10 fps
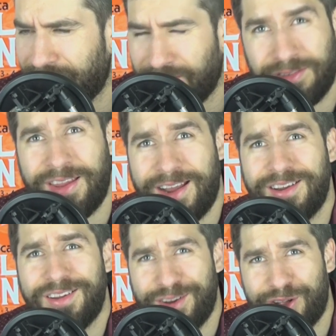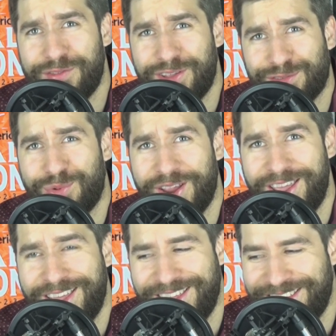Sad in an obvious way.
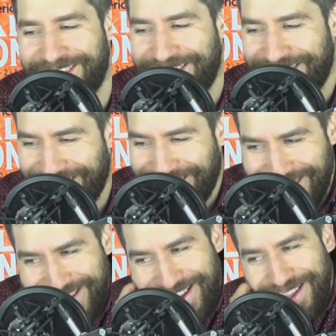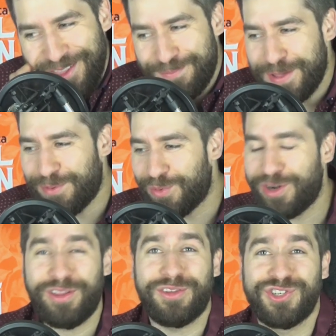The people
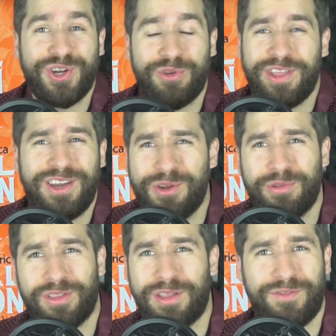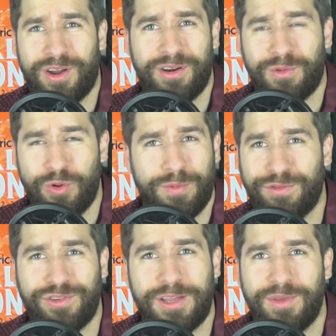running the show, they know that they've got a group of
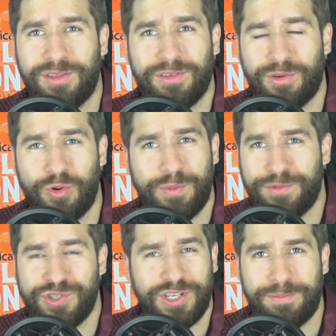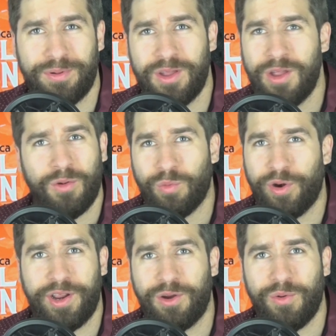lemmings, a group of sheep
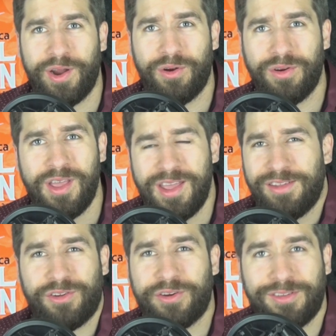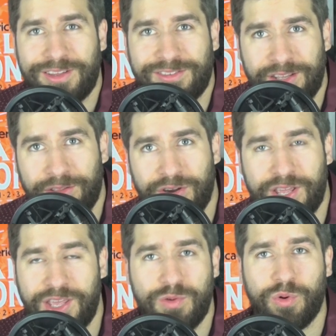running around. As long as they say their
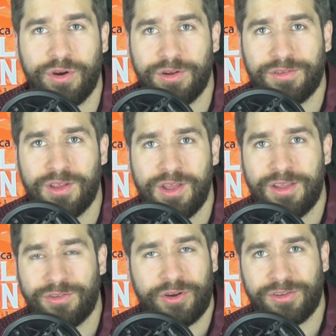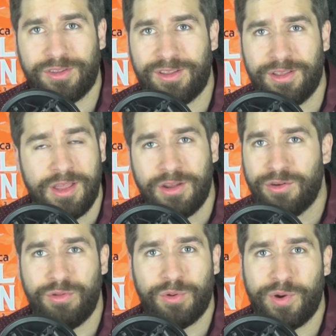keywords, as long as they do
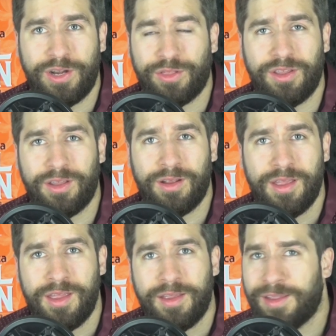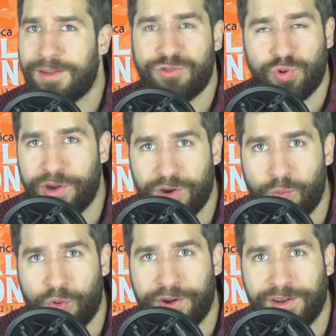the right thing, give trigger
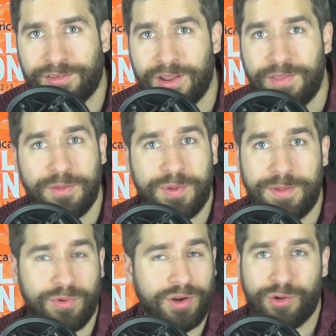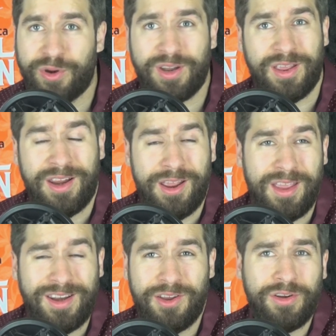warnings, the people are going to
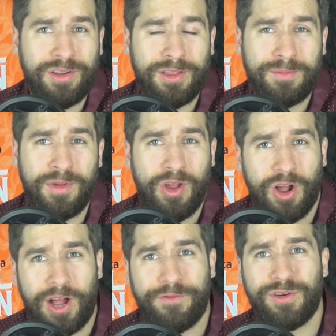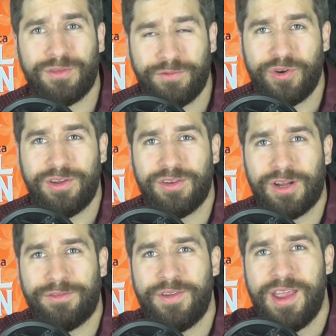adhere to them, offer some free
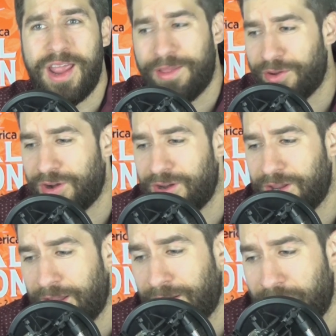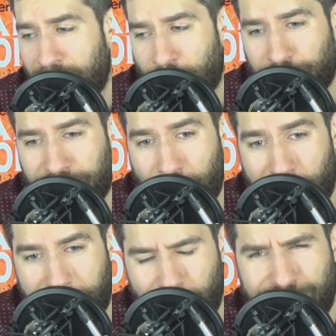stuff, and they're going to get what they
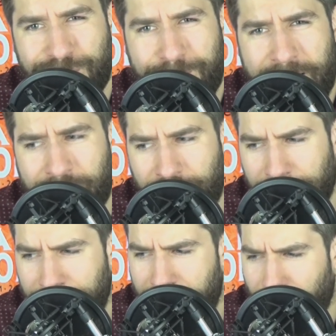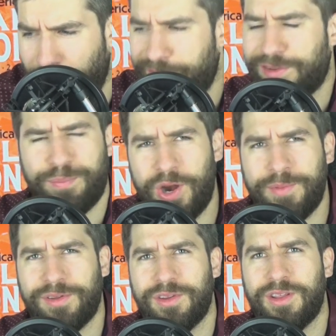want, which is power. White
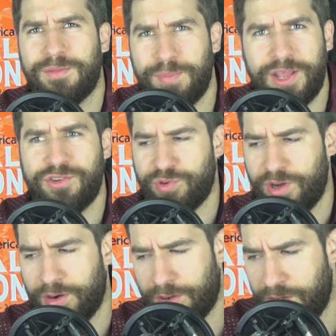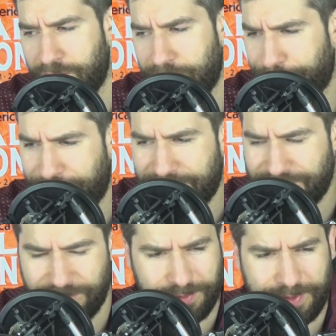supremacy, patriarchy,
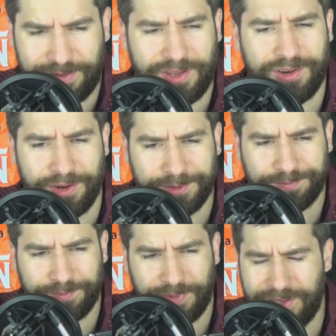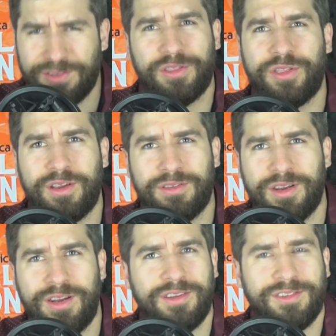fascism, etc. These are the things they
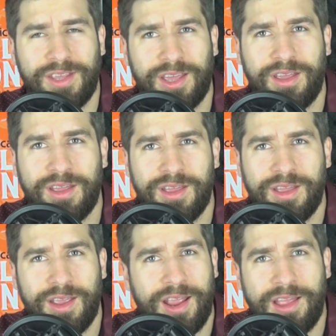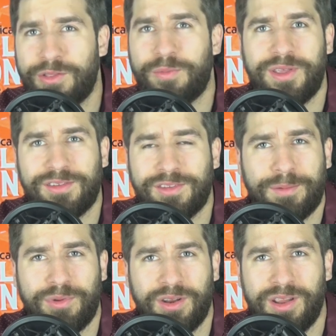need to say, and they'll be
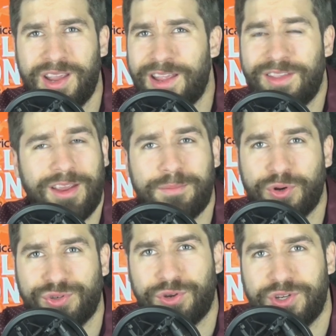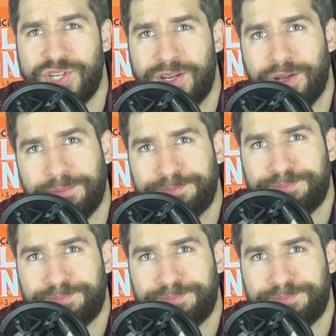accepted, and they can push their agenda.